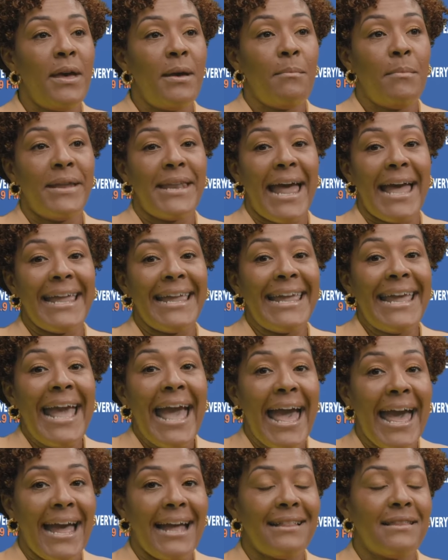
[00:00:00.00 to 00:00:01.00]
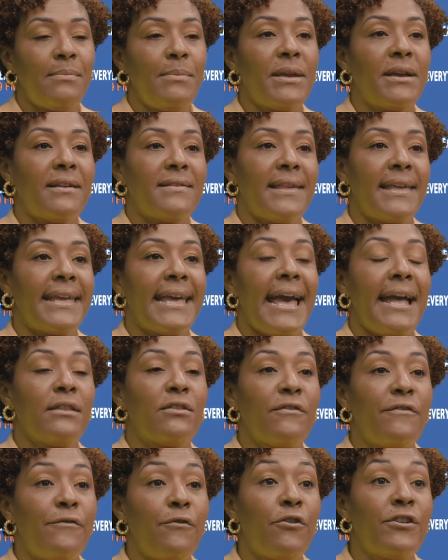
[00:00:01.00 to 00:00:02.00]
but I can't because I can't
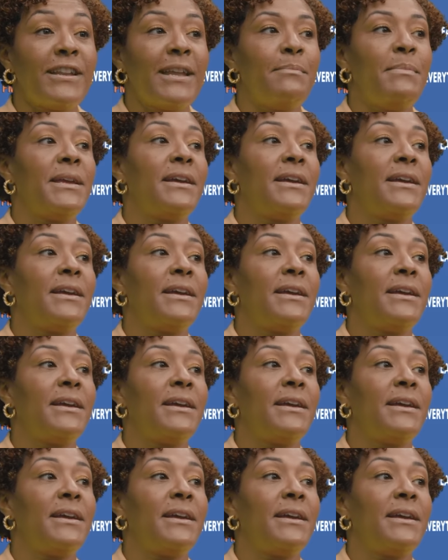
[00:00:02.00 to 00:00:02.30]
afford it